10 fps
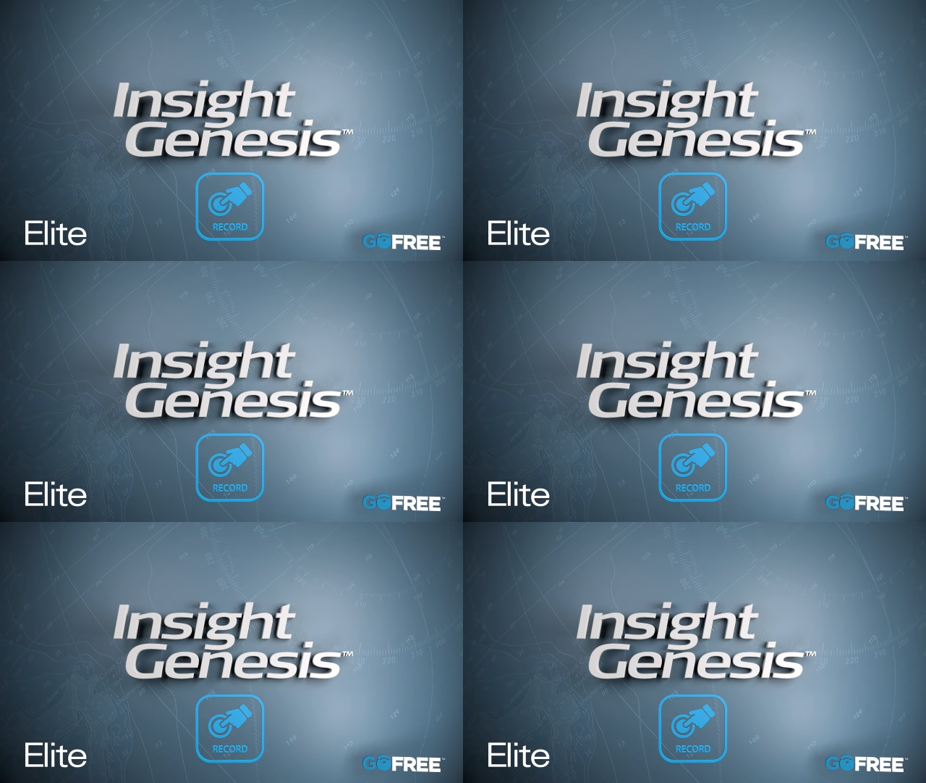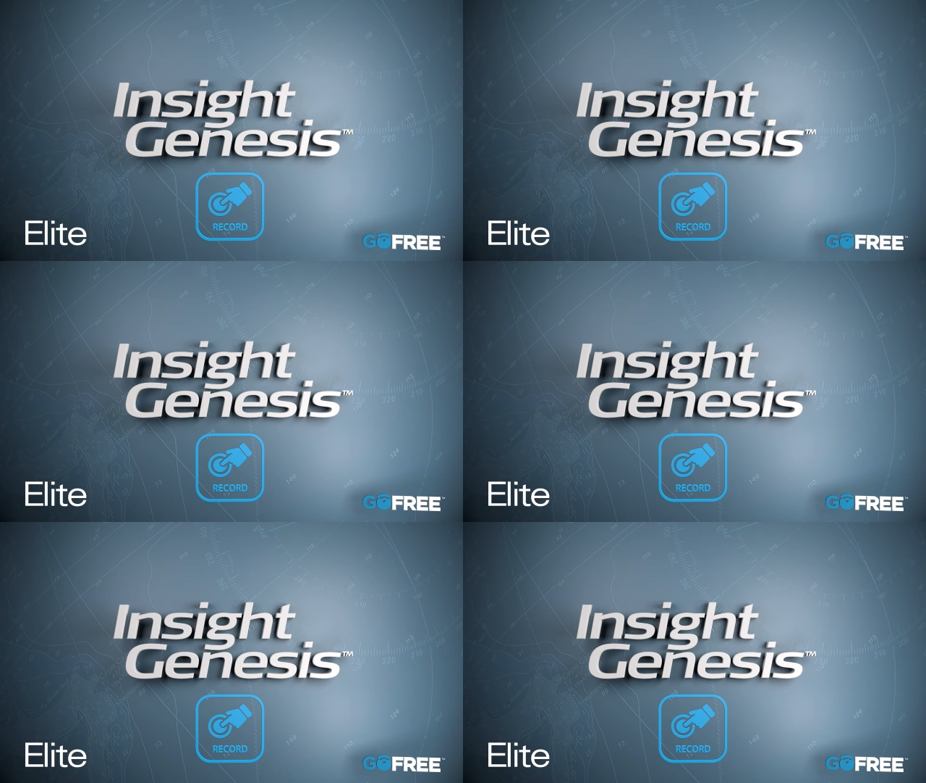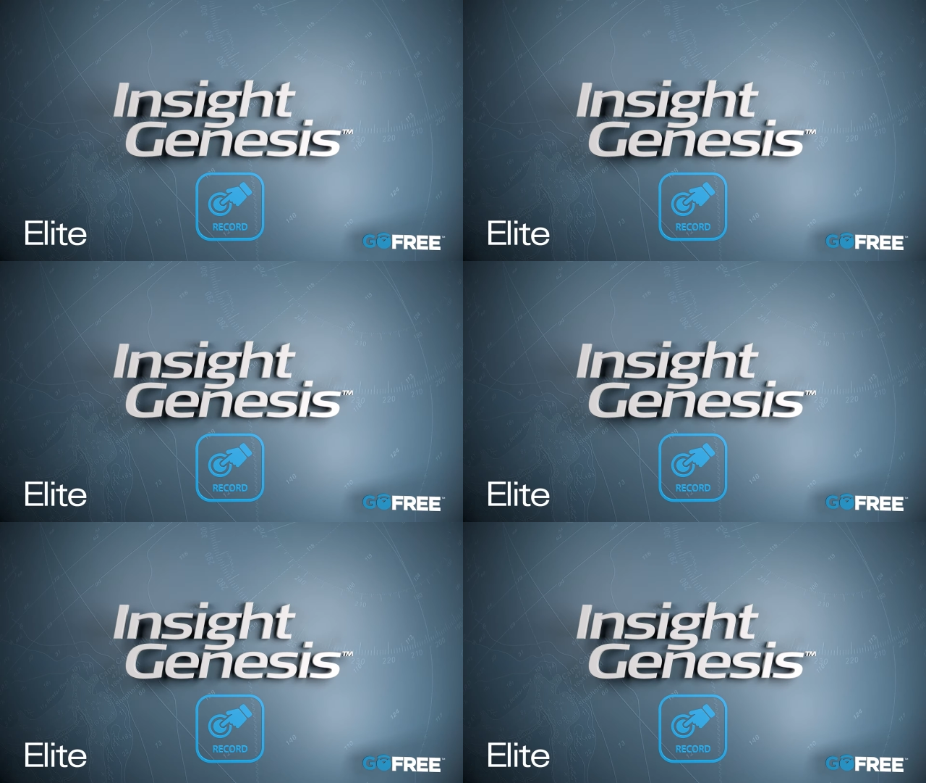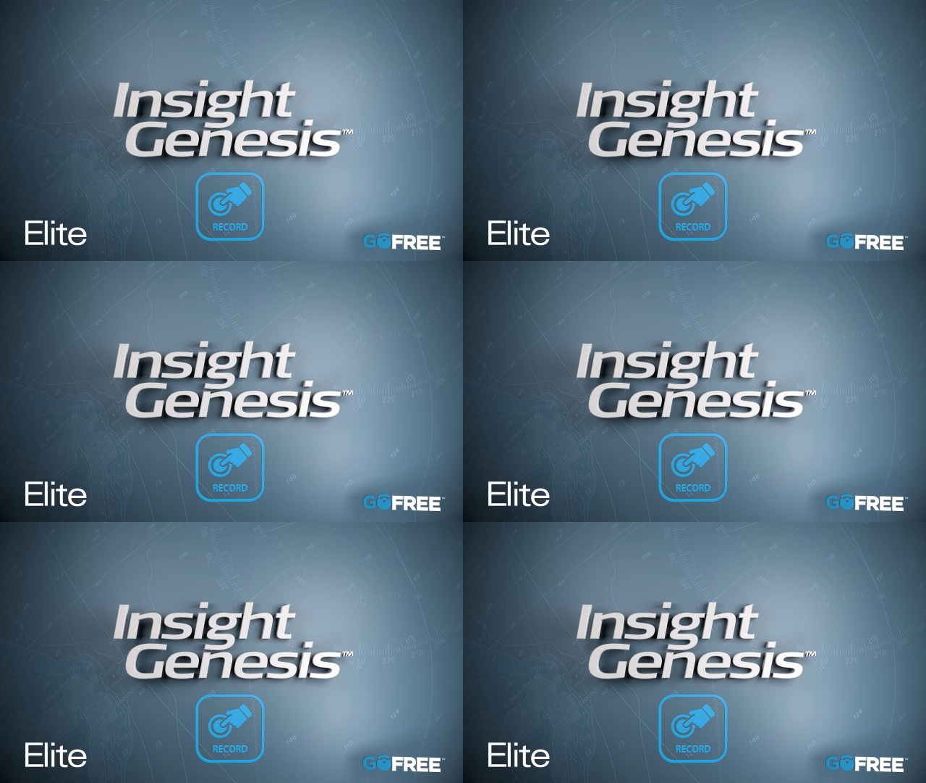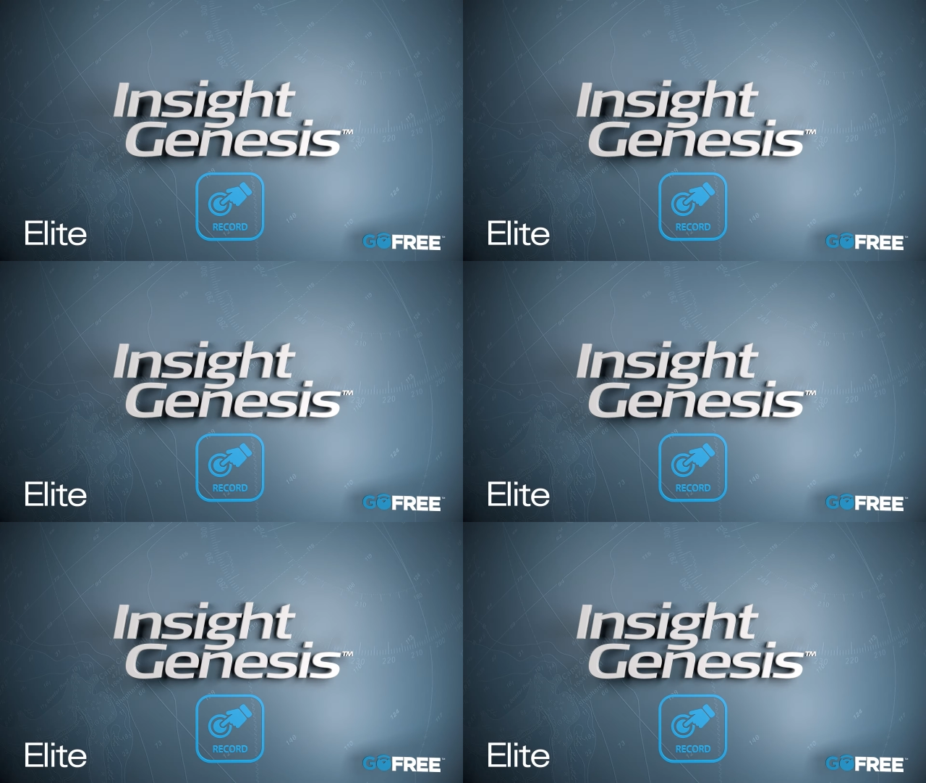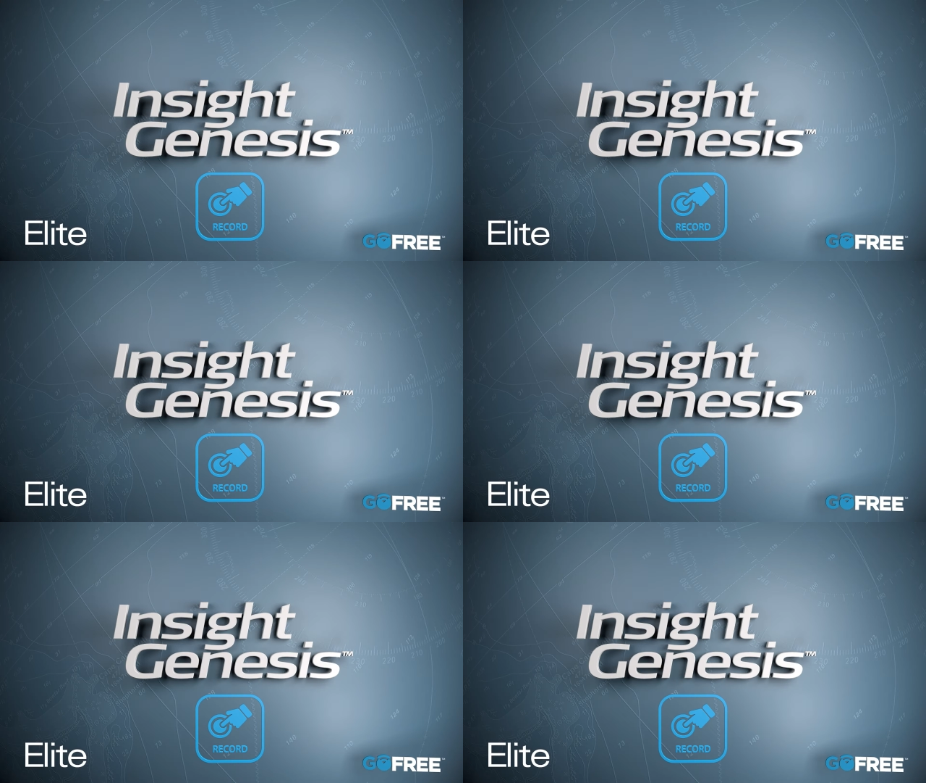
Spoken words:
(no speaker visible)